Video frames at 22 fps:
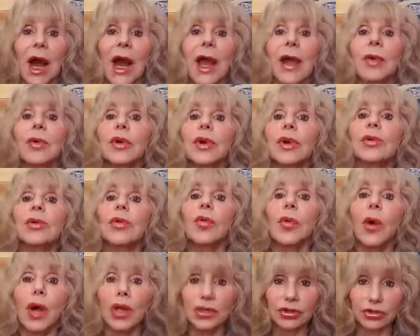I would
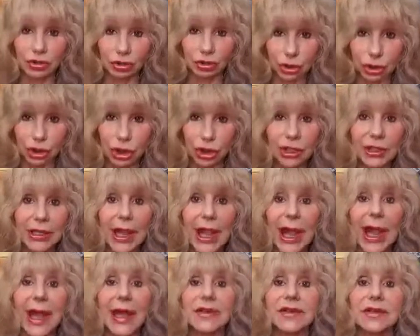want to look
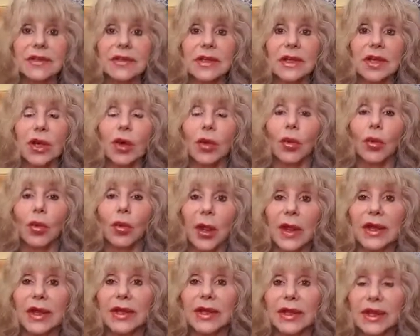at
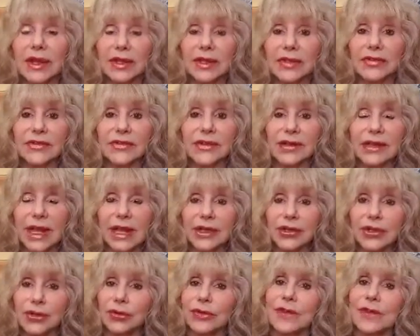what it is that I
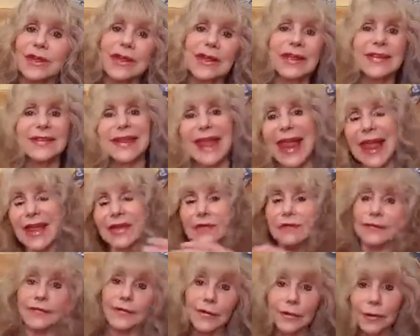do that is
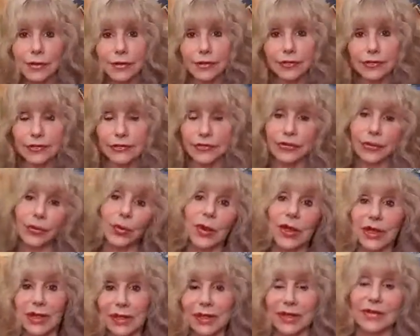adverse to
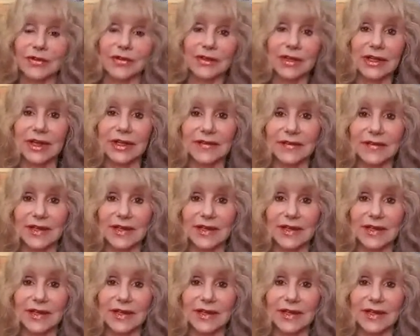what it is that I